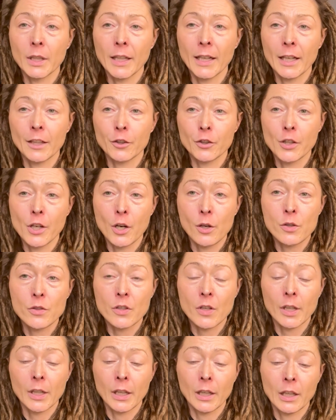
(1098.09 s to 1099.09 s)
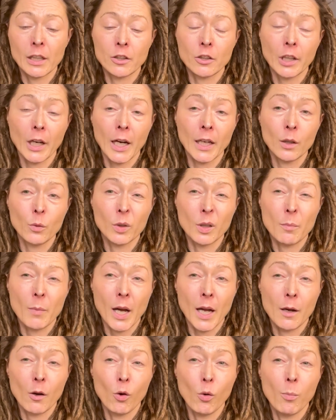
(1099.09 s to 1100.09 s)
to get your nose on it and you kind of want to
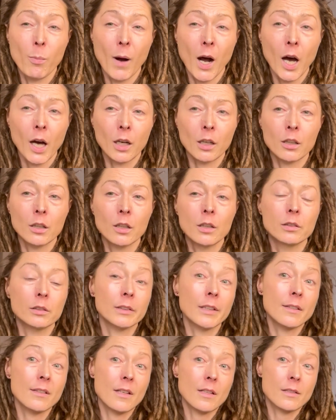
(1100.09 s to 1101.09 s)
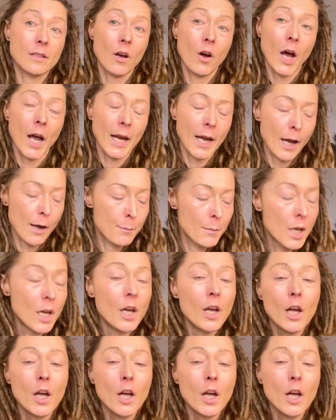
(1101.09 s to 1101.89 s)
buy a whole bottle. At least that's how I am.